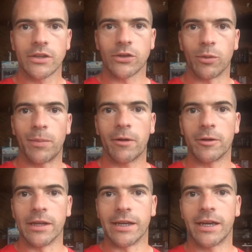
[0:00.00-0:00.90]
So
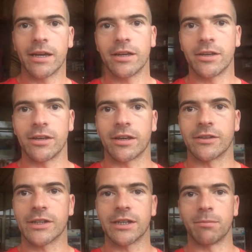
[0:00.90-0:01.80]
apparently you can
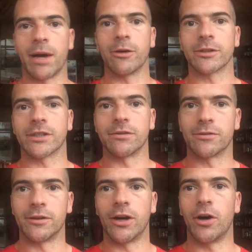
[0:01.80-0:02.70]
see the mountain
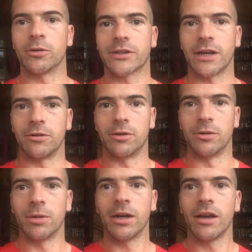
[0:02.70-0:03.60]
from the hotel
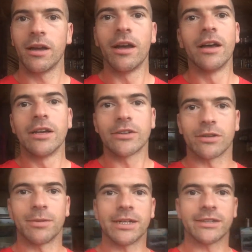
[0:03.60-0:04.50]
room.
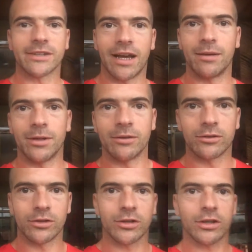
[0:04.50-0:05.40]
So me and Simon have
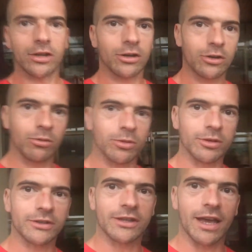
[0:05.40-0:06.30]
just come up the
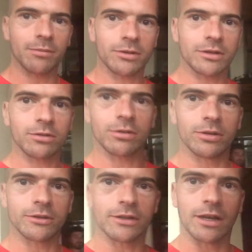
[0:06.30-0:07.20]
steps.
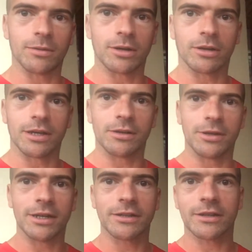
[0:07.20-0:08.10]
First Simon gone, here
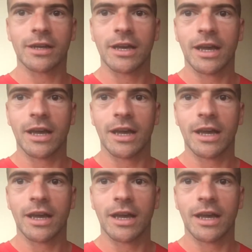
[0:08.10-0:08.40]
he is.